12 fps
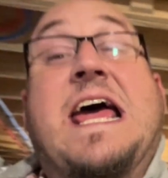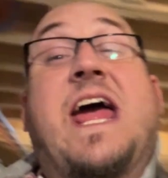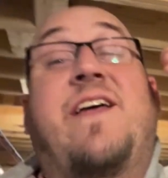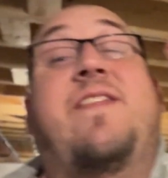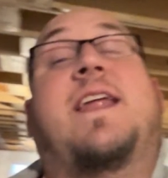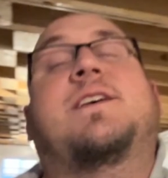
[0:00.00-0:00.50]

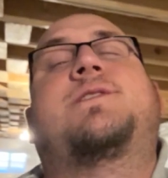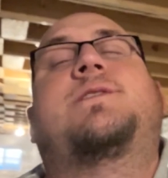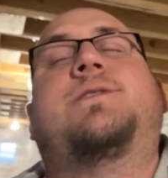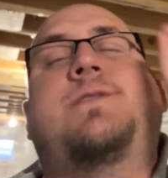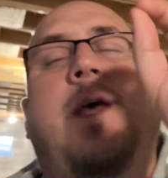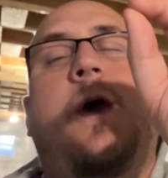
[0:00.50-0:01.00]
and that is
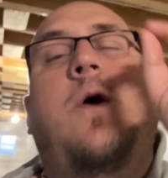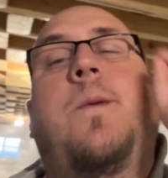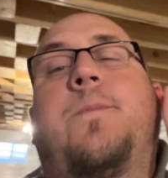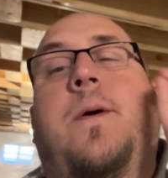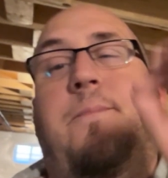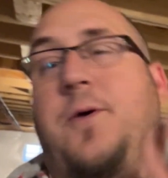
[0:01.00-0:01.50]

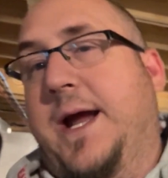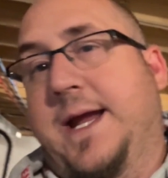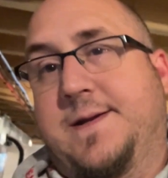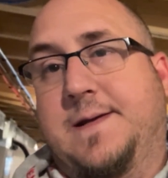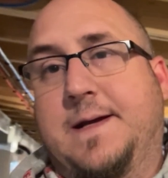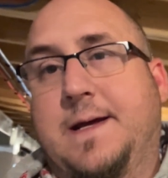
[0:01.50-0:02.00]
super
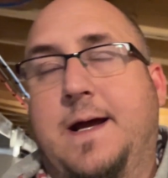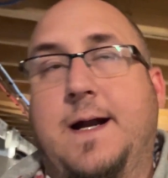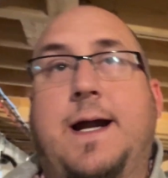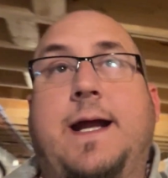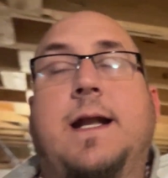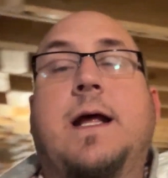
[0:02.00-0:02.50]
bright. All
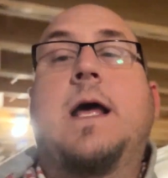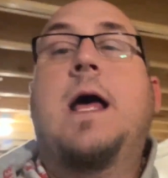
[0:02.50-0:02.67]
right.